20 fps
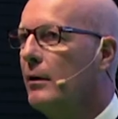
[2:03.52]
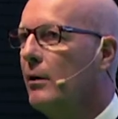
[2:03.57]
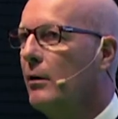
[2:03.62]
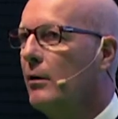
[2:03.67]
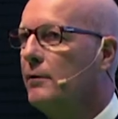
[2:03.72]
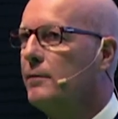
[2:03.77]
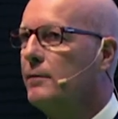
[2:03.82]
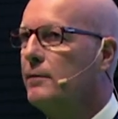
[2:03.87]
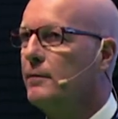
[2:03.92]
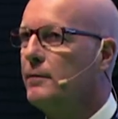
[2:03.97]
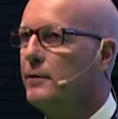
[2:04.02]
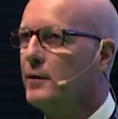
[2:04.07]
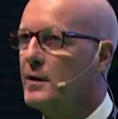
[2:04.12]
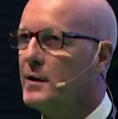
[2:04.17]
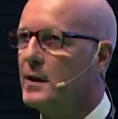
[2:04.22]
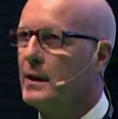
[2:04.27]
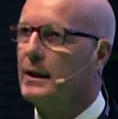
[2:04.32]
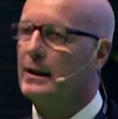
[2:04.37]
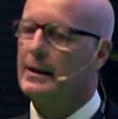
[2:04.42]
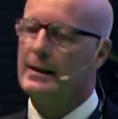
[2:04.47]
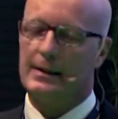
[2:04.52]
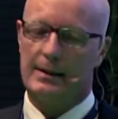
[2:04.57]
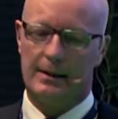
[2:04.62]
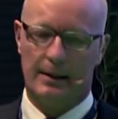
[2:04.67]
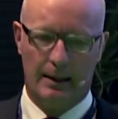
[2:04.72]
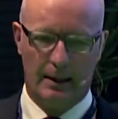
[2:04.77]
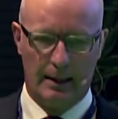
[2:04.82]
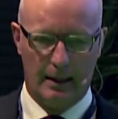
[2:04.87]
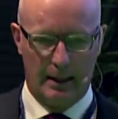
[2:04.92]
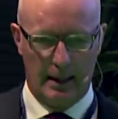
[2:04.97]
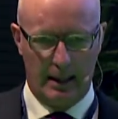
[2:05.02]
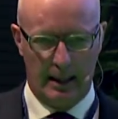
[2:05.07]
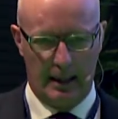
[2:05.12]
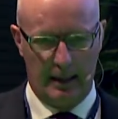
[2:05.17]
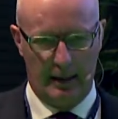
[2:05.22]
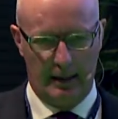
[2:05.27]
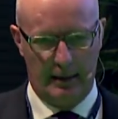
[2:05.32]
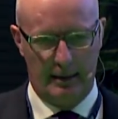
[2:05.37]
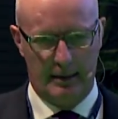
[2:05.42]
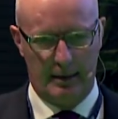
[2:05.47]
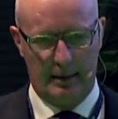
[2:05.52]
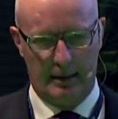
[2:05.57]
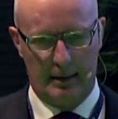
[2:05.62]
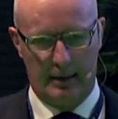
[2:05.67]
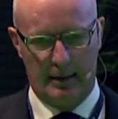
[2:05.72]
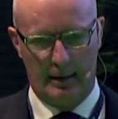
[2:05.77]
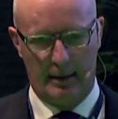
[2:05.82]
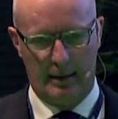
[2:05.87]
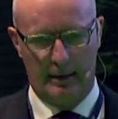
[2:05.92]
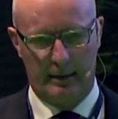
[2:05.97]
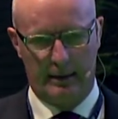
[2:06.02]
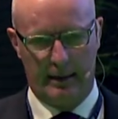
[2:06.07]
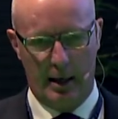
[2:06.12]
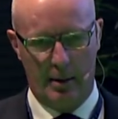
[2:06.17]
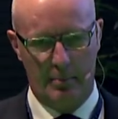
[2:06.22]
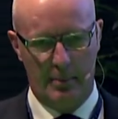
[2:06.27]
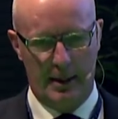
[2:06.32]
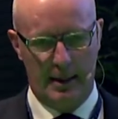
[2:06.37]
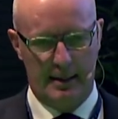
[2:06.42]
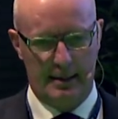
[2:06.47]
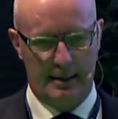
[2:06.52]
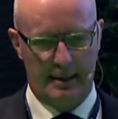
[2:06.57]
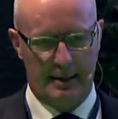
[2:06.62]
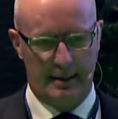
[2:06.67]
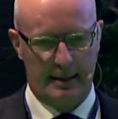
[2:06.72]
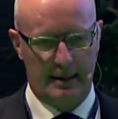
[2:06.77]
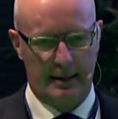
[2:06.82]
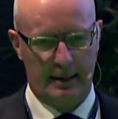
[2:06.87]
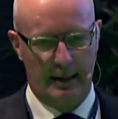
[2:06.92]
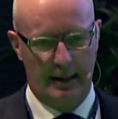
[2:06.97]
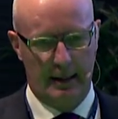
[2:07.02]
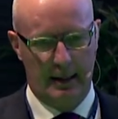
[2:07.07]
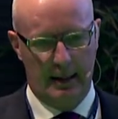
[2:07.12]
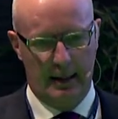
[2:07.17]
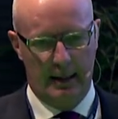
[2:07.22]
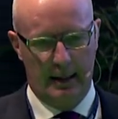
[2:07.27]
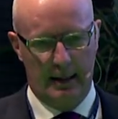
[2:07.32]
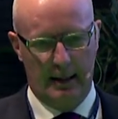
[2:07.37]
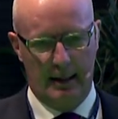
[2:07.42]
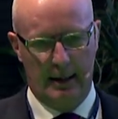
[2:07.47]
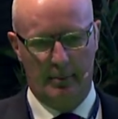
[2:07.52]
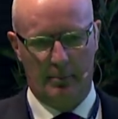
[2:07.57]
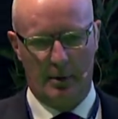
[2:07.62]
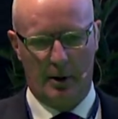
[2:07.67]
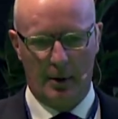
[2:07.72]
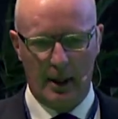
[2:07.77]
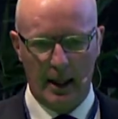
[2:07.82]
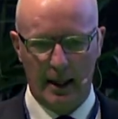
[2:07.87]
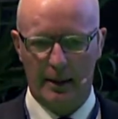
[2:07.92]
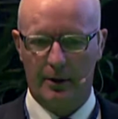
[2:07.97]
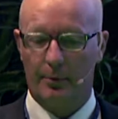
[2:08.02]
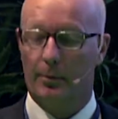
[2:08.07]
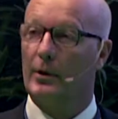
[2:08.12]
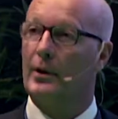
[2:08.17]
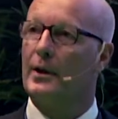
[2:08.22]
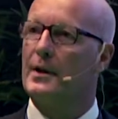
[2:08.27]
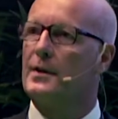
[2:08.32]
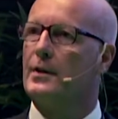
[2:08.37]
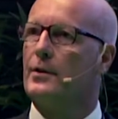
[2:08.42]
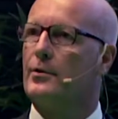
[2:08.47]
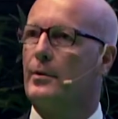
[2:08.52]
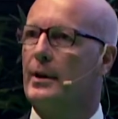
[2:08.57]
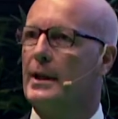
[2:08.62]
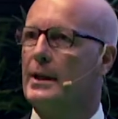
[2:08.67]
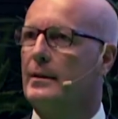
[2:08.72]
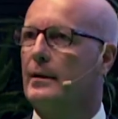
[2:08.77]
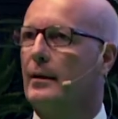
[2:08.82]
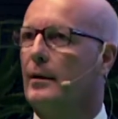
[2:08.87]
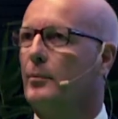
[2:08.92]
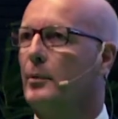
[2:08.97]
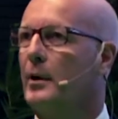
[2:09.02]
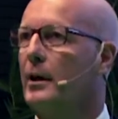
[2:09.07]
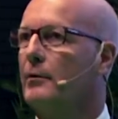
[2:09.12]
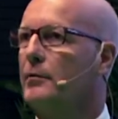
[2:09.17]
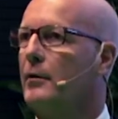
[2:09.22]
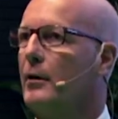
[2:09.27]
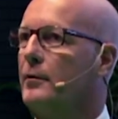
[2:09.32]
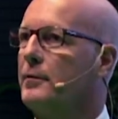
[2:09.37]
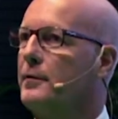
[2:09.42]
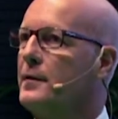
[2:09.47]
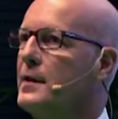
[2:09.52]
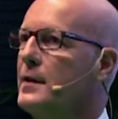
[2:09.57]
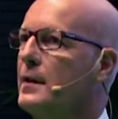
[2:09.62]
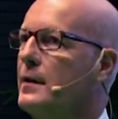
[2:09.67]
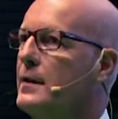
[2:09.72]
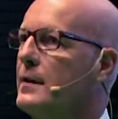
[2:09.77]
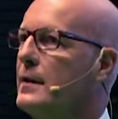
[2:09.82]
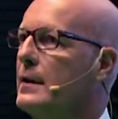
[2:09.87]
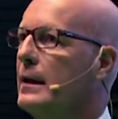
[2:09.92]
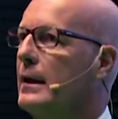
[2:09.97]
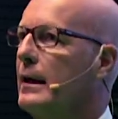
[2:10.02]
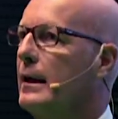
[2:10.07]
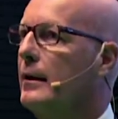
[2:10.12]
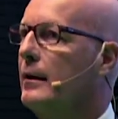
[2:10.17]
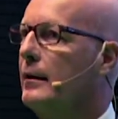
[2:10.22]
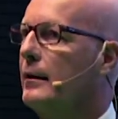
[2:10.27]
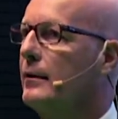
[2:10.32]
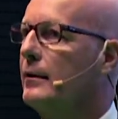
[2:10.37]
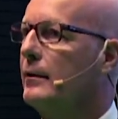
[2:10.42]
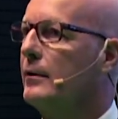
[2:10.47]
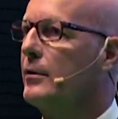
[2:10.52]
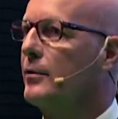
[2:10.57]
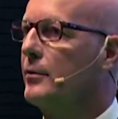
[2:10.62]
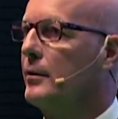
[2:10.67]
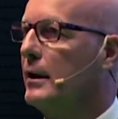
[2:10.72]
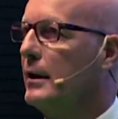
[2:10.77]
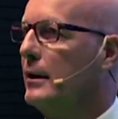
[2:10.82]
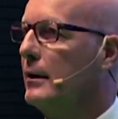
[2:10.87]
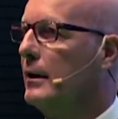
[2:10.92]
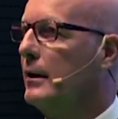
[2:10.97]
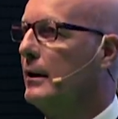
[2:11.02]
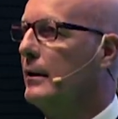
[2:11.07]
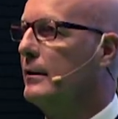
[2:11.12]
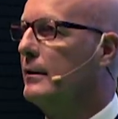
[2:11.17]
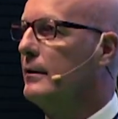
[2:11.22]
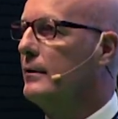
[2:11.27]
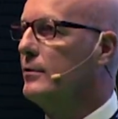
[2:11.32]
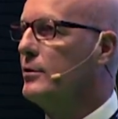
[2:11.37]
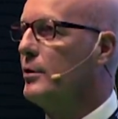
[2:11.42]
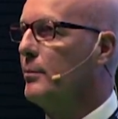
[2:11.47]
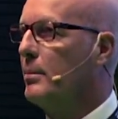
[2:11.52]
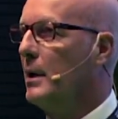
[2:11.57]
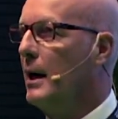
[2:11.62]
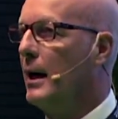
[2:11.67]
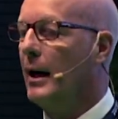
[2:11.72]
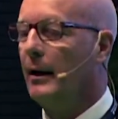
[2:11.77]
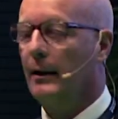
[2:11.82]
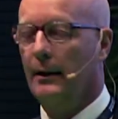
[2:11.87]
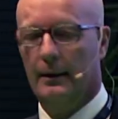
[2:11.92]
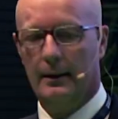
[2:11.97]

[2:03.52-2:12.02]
of physics and uh, chemists. Um, our headquarters in Dresden and we have offices in Korea and Japan.